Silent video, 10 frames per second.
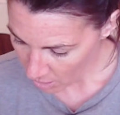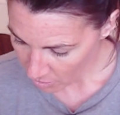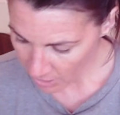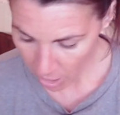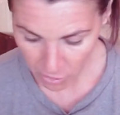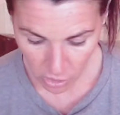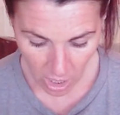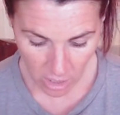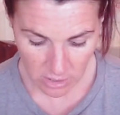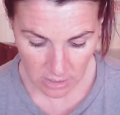The other
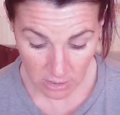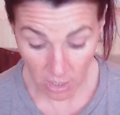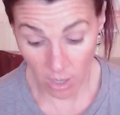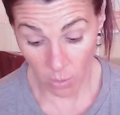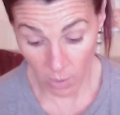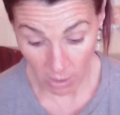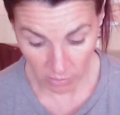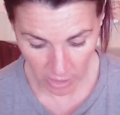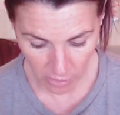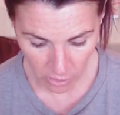cards, oh wow,
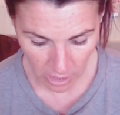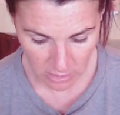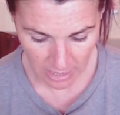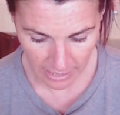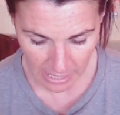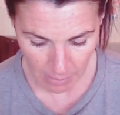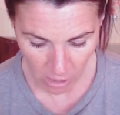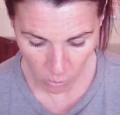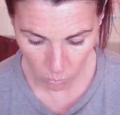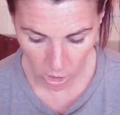the other cards that came
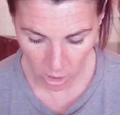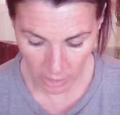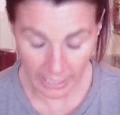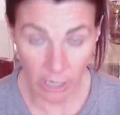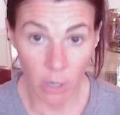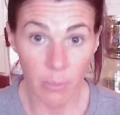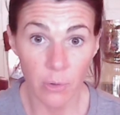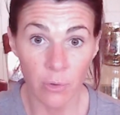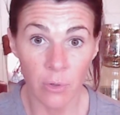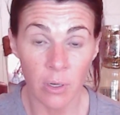out were
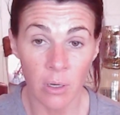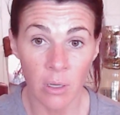Caribou,